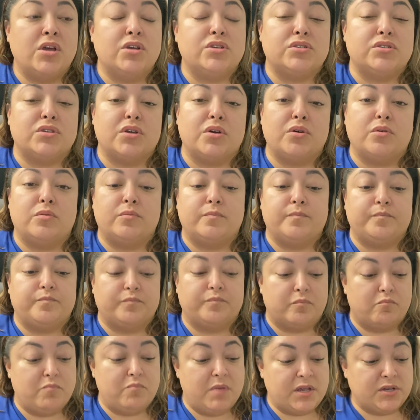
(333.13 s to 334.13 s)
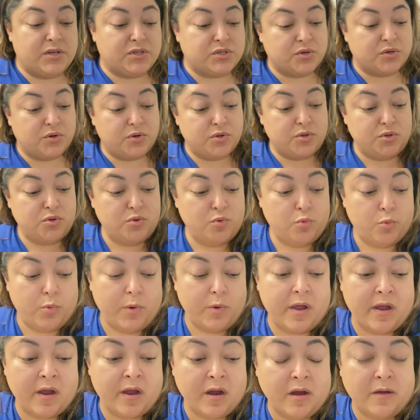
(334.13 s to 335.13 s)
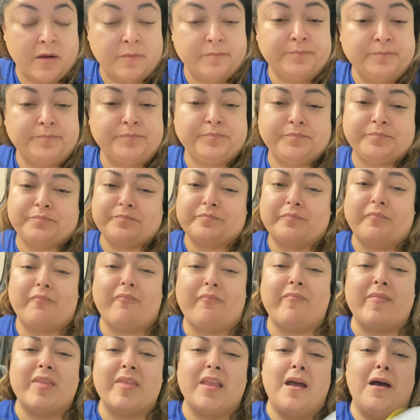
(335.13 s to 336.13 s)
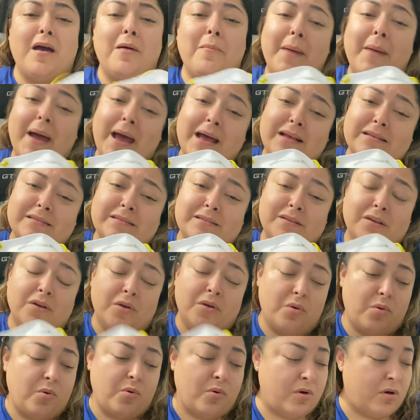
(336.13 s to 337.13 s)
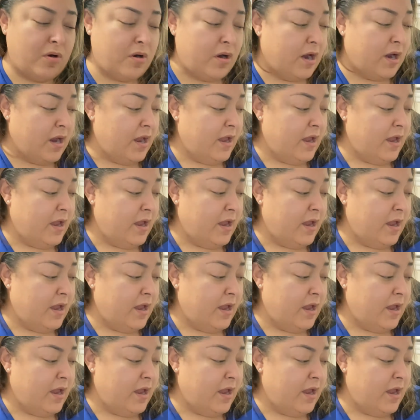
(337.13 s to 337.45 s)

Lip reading: So make sure you wear a mask, or